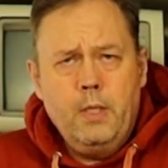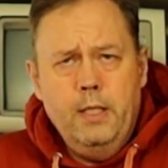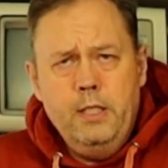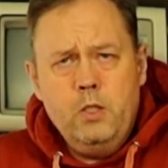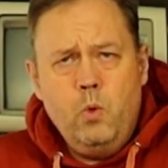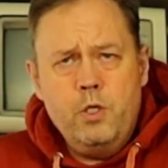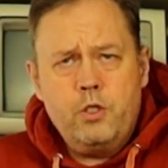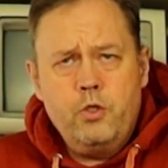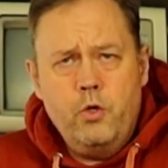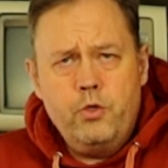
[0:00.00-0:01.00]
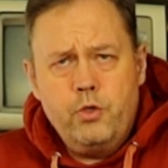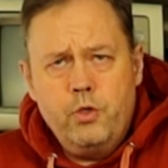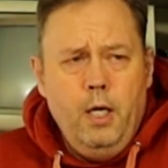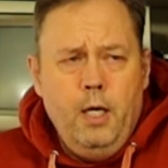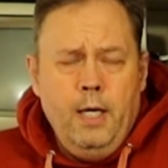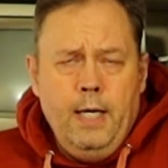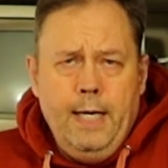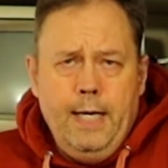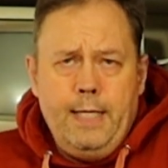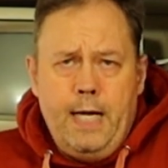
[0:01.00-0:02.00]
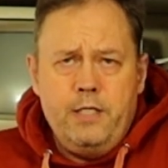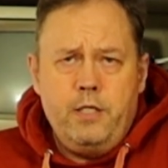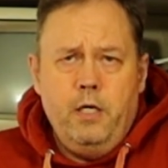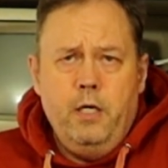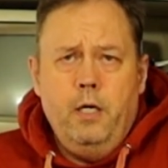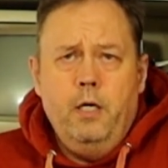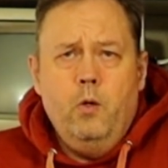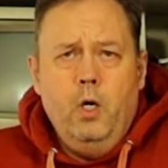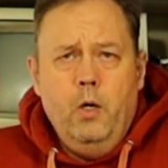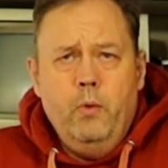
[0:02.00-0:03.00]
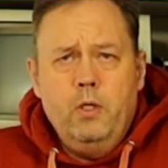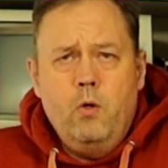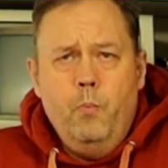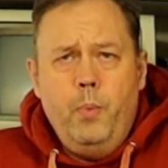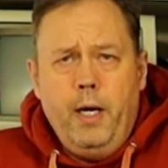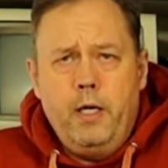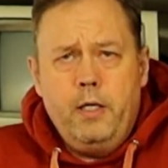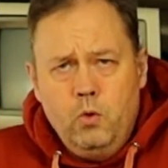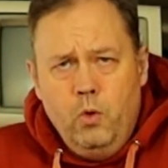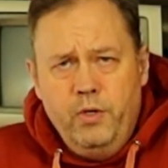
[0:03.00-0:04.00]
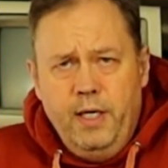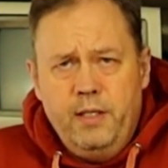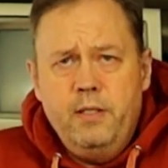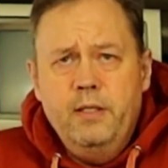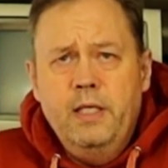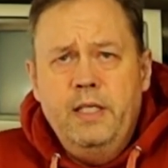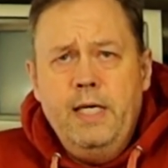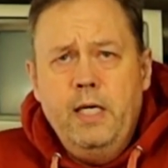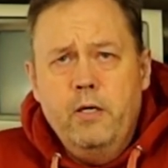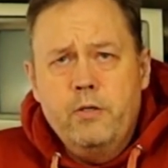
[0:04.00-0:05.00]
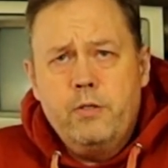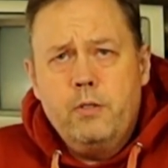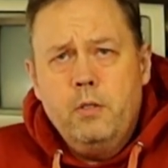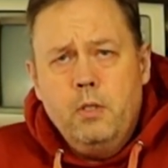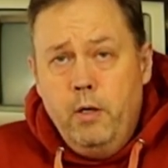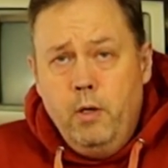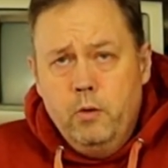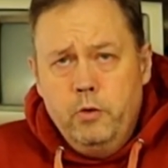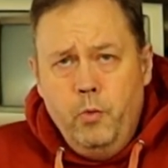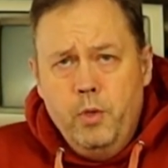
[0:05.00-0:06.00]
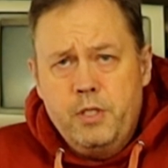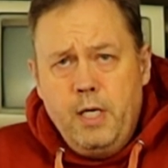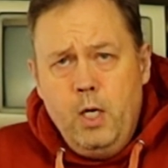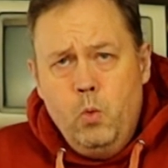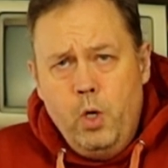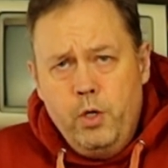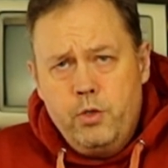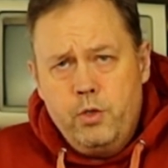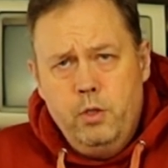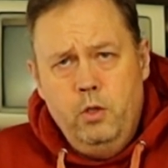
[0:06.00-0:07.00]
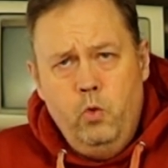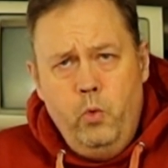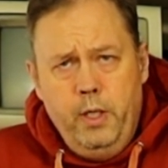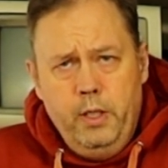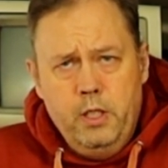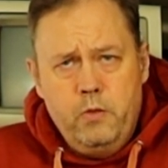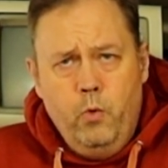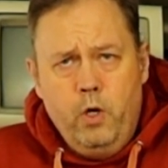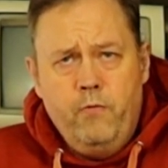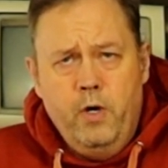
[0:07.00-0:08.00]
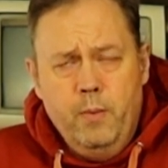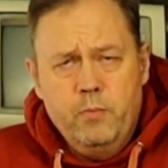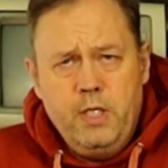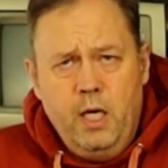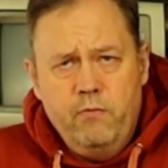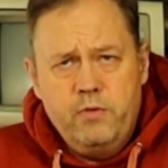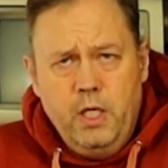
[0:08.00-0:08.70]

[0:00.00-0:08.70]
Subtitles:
And this was just an answer when Compact saw that the dealers around USA was doing this work for themselves.